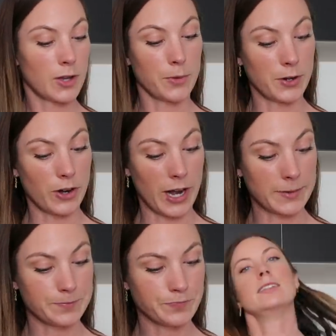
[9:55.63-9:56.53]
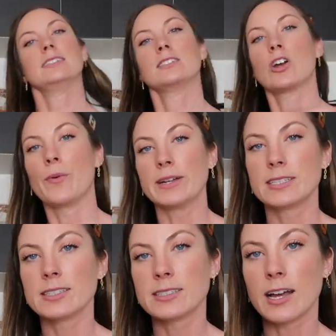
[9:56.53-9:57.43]
It'll be great. This is
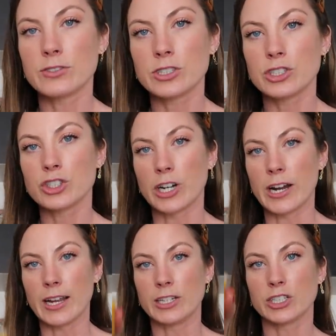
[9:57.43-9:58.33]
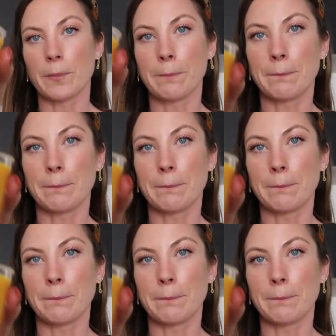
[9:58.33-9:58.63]
going to sound strange,